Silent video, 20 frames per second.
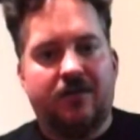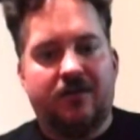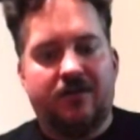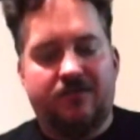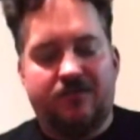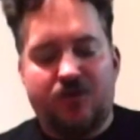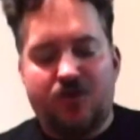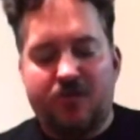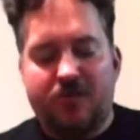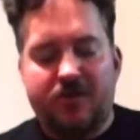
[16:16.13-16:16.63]

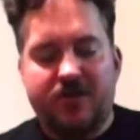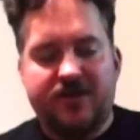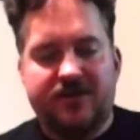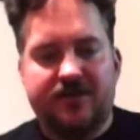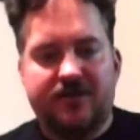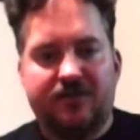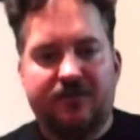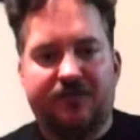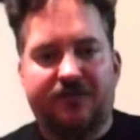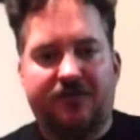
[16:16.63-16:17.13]
Nobody's
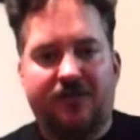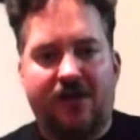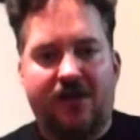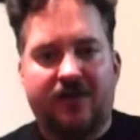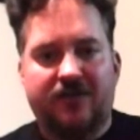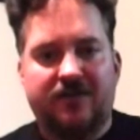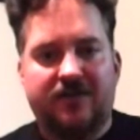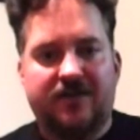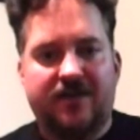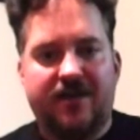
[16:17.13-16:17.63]
going to flock
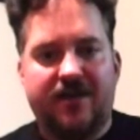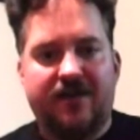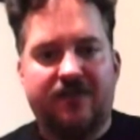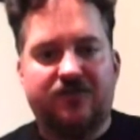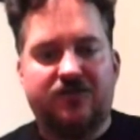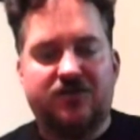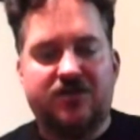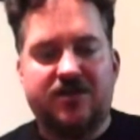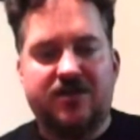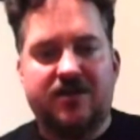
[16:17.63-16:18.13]
to
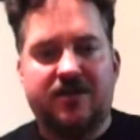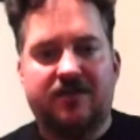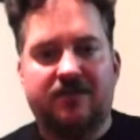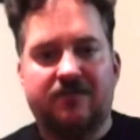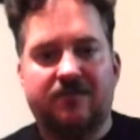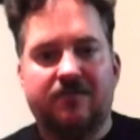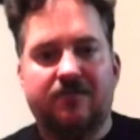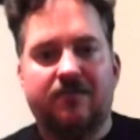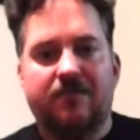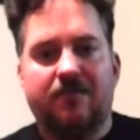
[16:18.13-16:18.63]
KFC
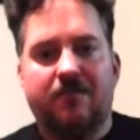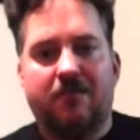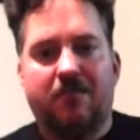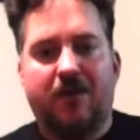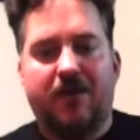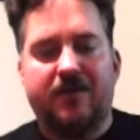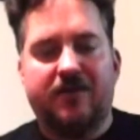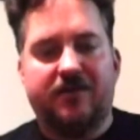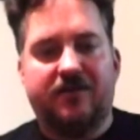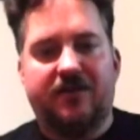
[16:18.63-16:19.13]

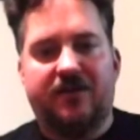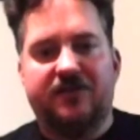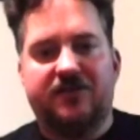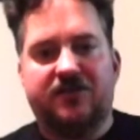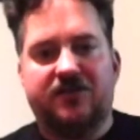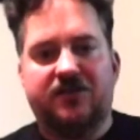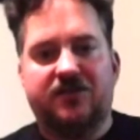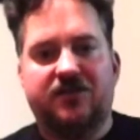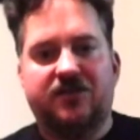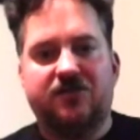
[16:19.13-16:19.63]
by the dozens.